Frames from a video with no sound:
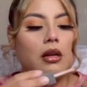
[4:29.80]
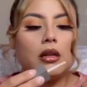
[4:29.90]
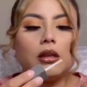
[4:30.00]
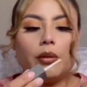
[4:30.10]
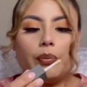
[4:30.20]

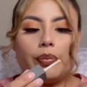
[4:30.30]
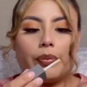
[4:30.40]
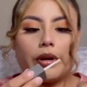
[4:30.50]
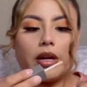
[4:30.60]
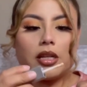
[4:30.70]
The
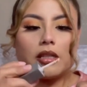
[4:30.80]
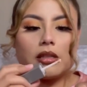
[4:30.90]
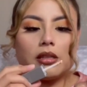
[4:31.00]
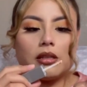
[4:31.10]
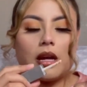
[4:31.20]
brush,
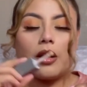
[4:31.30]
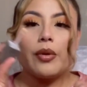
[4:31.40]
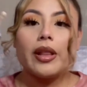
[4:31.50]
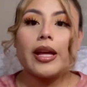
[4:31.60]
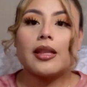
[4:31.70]
I don't
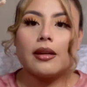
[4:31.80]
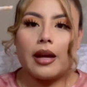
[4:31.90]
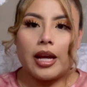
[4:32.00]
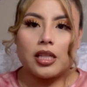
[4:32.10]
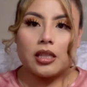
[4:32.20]
really like the
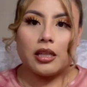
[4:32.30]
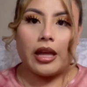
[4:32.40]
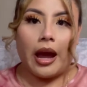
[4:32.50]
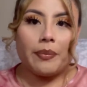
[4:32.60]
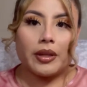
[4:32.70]

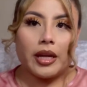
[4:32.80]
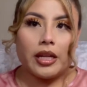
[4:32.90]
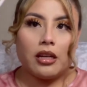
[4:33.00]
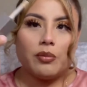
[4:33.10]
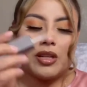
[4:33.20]

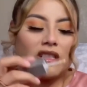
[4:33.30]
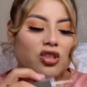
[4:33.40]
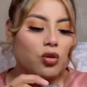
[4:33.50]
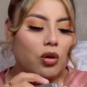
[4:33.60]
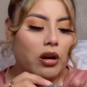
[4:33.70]
applicator because it's
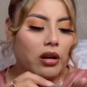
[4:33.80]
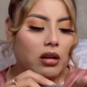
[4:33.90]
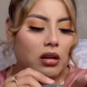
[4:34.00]
too hard.